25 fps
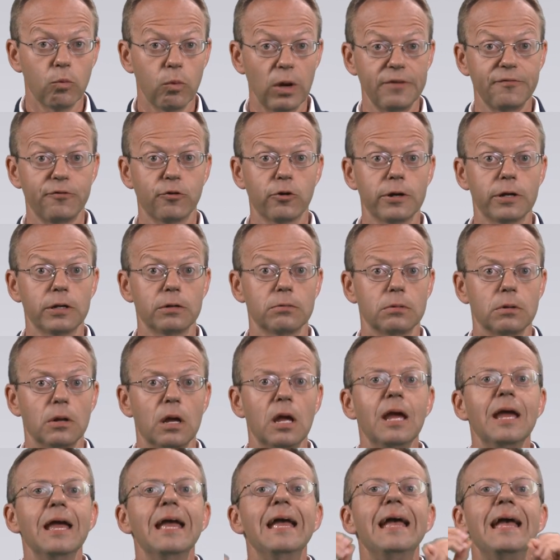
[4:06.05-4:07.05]
wait for it,
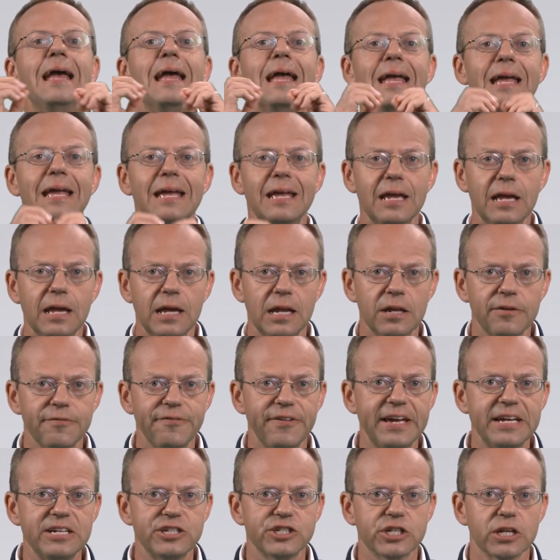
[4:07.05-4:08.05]

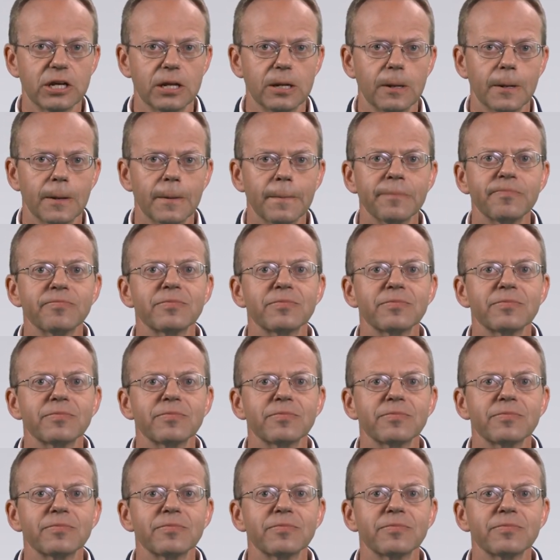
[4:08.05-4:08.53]
innovation.